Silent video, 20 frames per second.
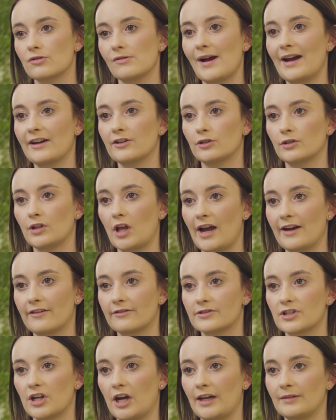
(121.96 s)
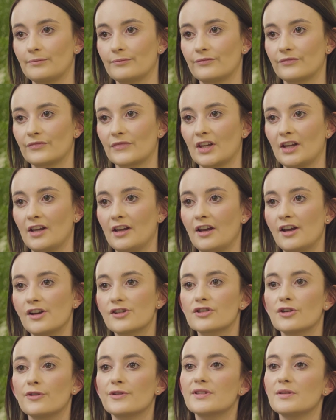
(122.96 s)
throughout your lifetime,
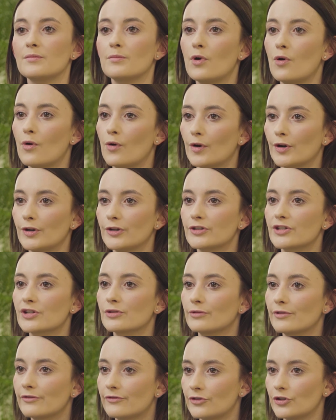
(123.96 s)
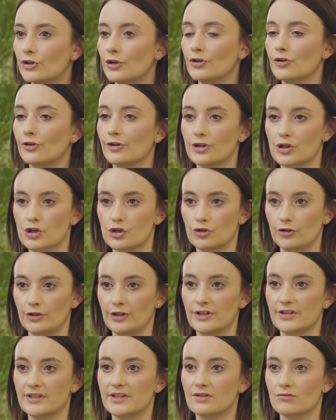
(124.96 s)
so it's important to review your
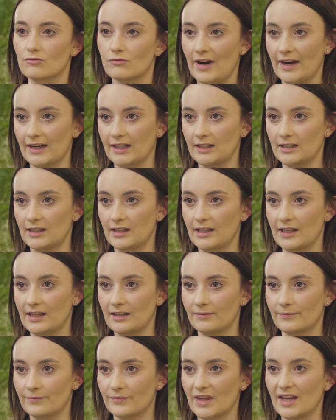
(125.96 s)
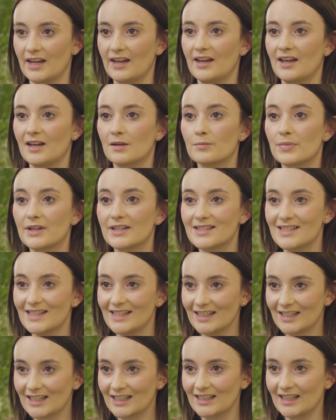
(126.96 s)
insurances regularly,
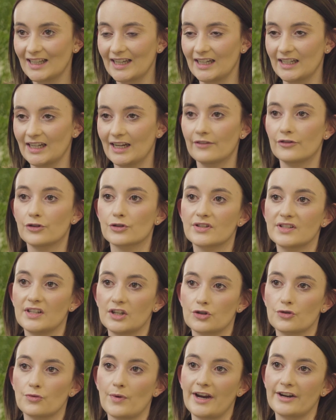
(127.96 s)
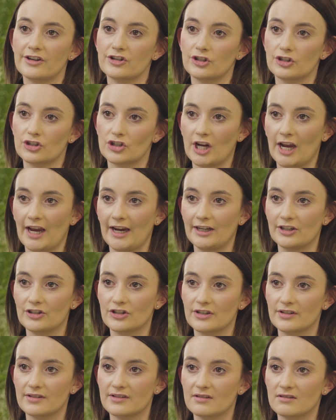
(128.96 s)
particularly if your situation
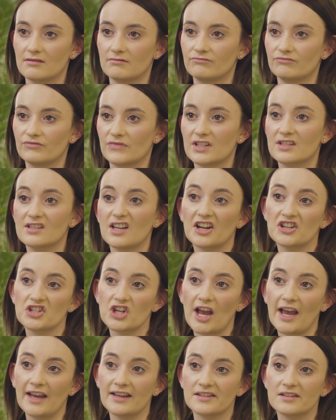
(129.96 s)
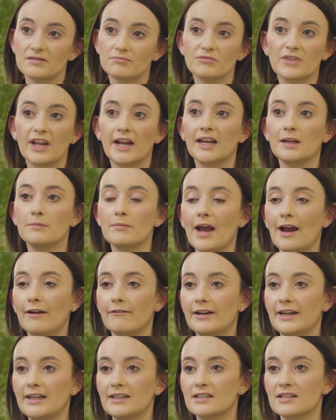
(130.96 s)
changes, such as getting
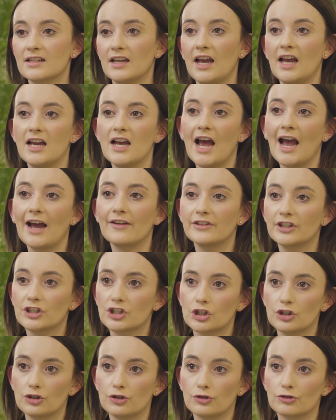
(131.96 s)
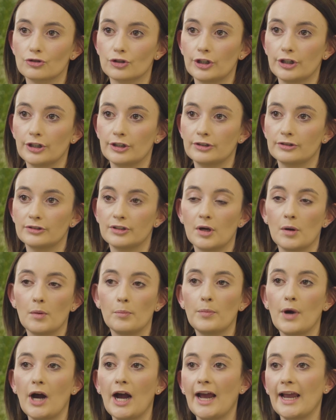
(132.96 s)
married, having children,
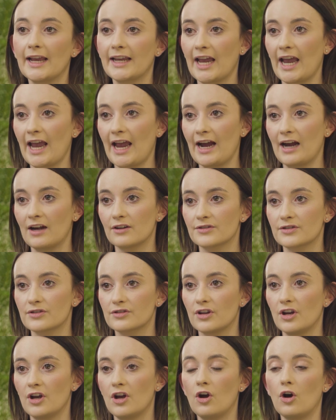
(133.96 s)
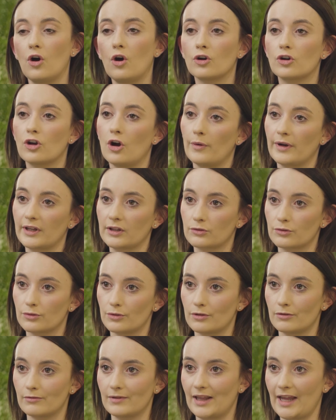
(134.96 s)
buying a house, or going
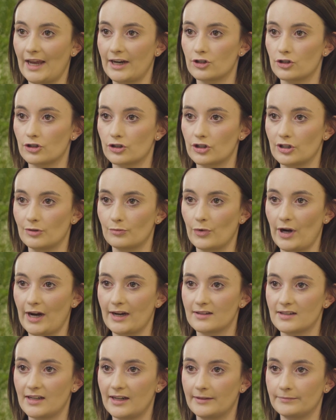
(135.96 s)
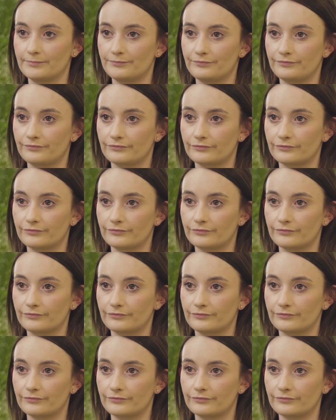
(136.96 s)
through a relationship breakdown.